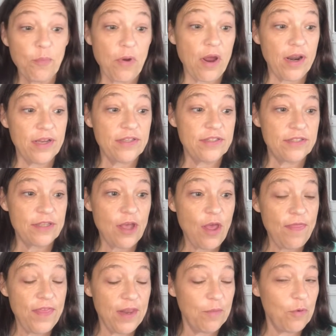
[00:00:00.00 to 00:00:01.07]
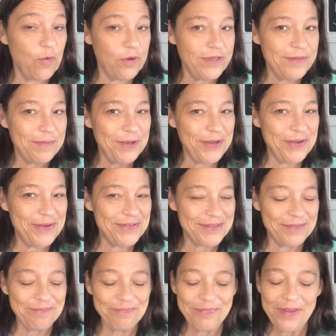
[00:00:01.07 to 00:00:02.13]
products that I'm going to be
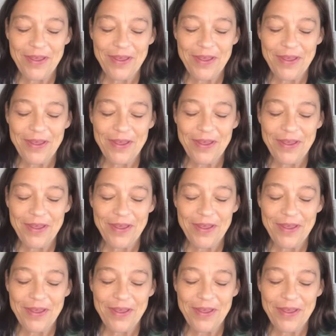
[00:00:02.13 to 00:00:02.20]
using.